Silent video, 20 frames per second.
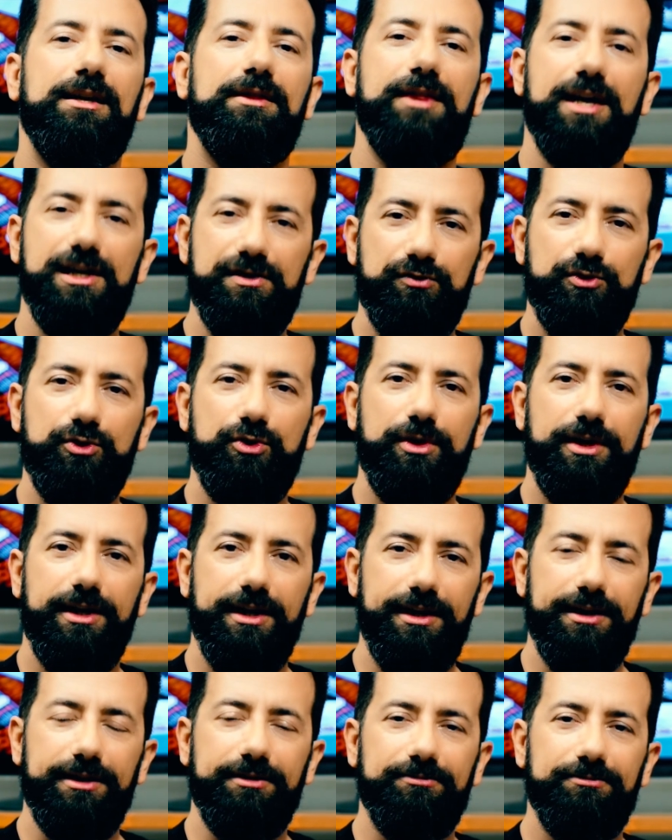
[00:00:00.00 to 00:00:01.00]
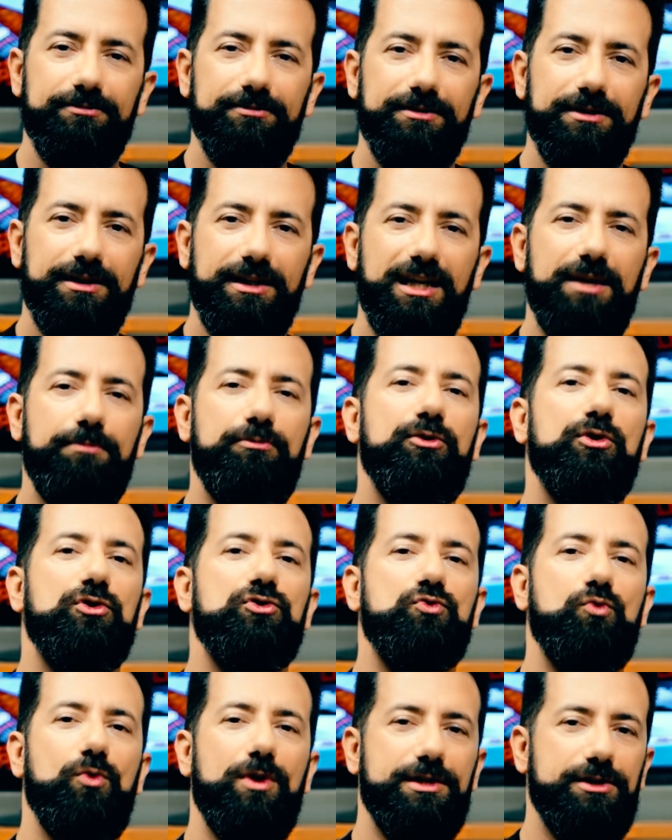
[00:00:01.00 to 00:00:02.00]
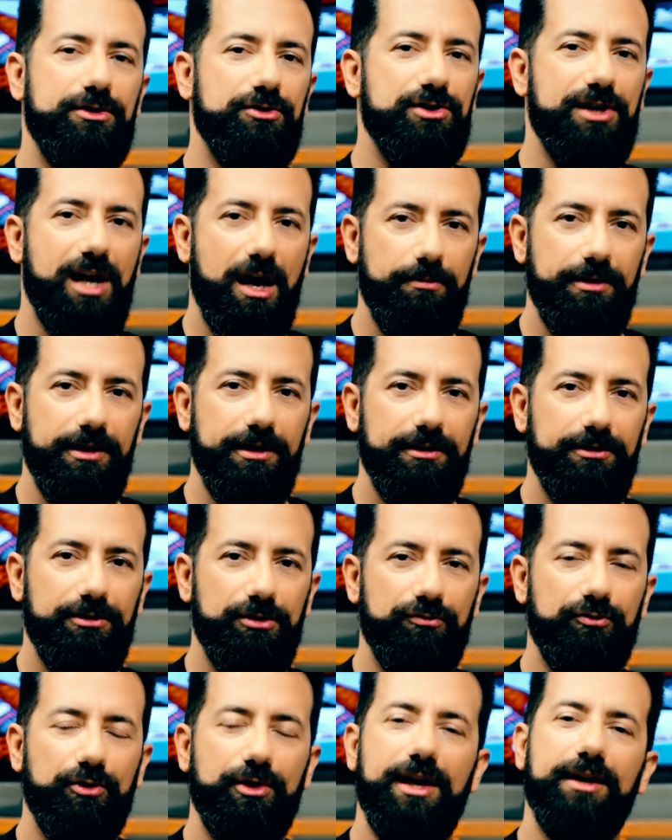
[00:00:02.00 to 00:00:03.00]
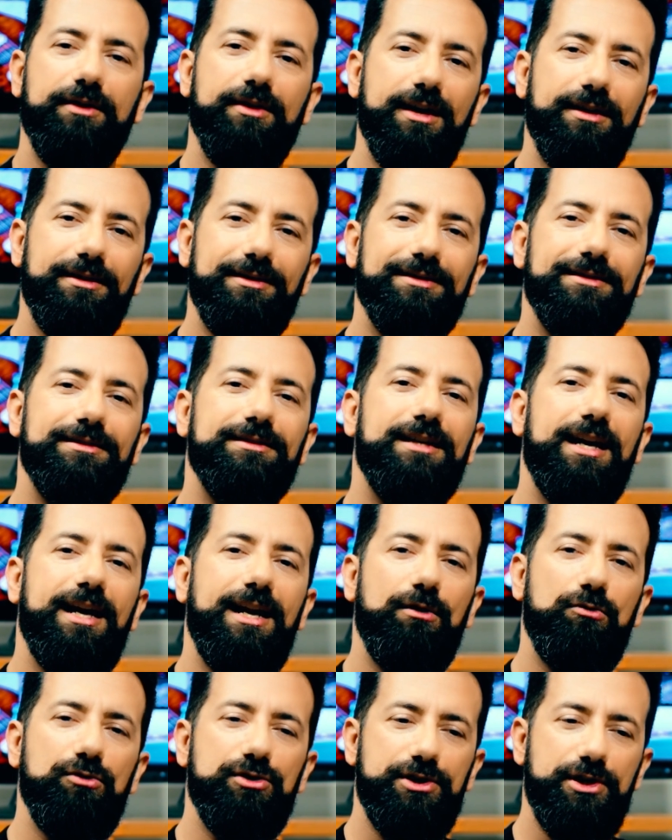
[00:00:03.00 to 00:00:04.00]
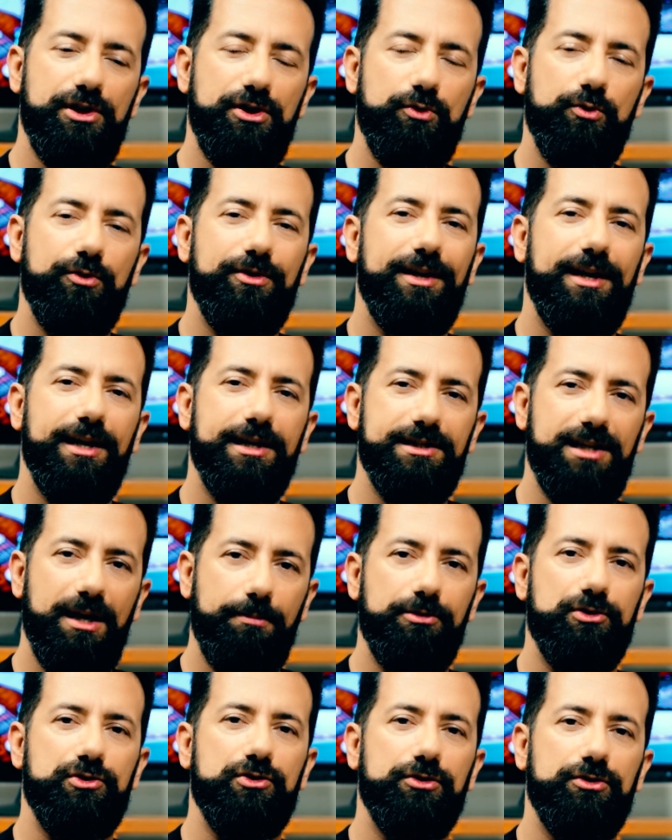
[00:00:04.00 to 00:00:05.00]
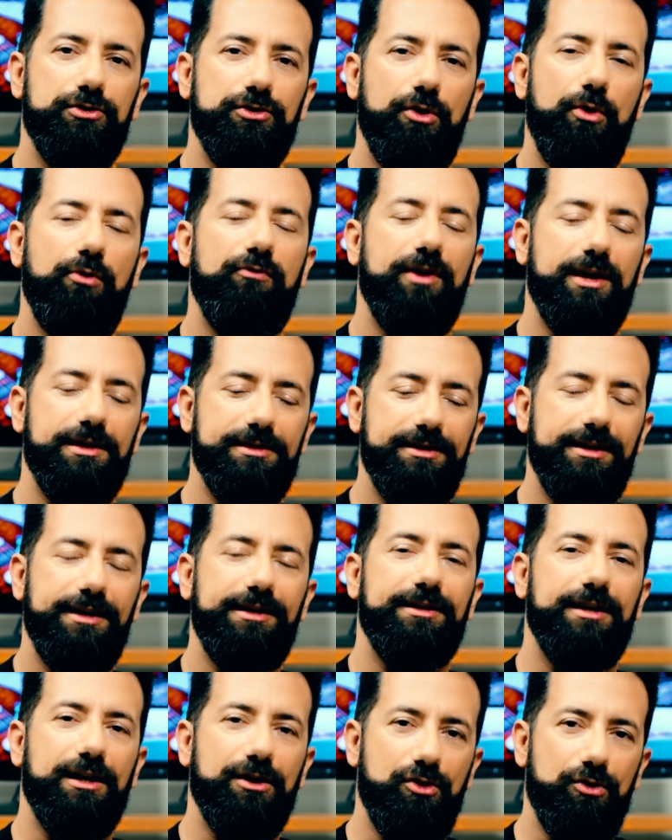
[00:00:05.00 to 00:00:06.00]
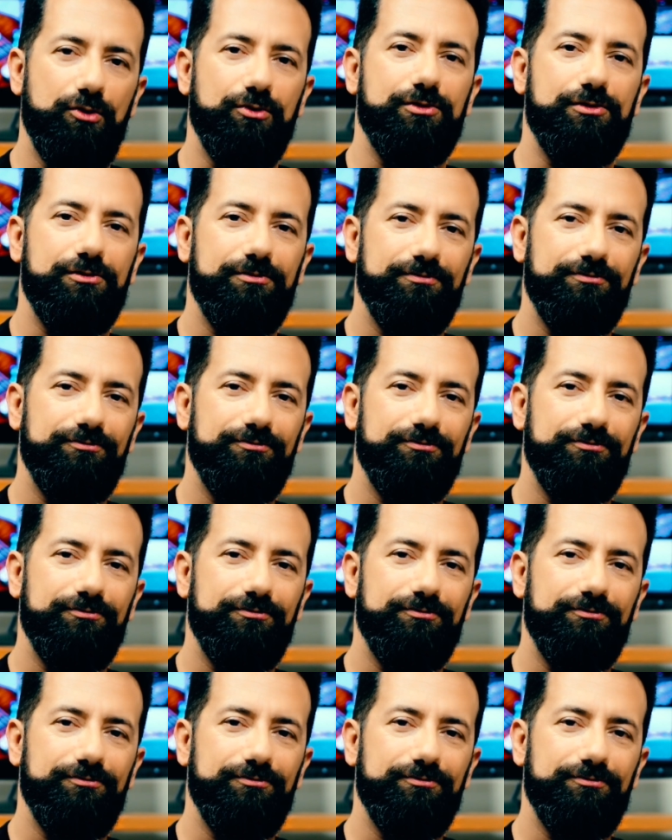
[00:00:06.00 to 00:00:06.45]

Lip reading: Thanks for tuning in, keep those questions coming, don't forget that, and I will see you on the next episode of Ask the Guitar Coach.